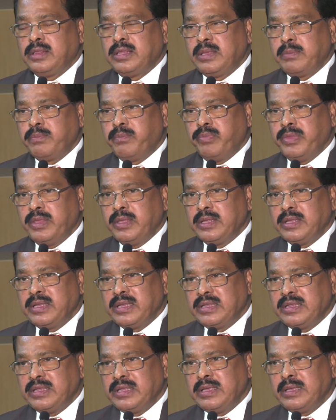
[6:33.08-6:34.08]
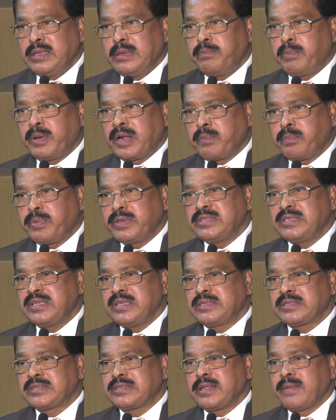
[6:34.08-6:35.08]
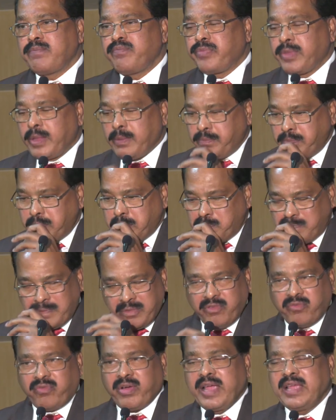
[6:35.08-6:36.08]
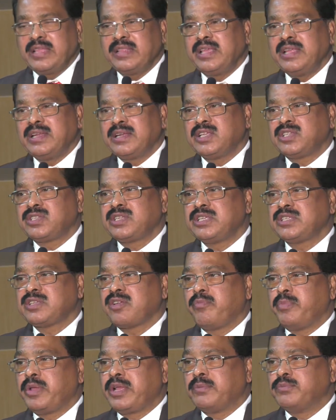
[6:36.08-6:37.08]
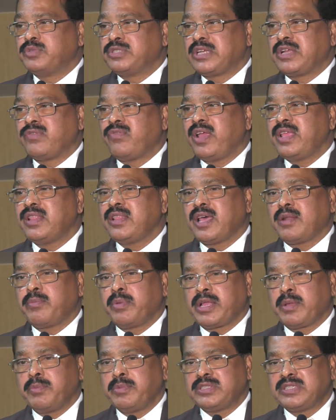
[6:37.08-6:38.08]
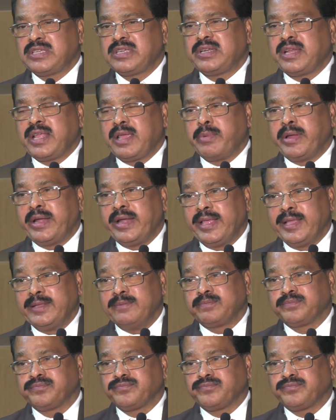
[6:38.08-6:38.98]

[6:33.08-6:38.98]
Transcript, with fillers: The, the purpose is why the industries have become sick, why they are becoming sick day by day,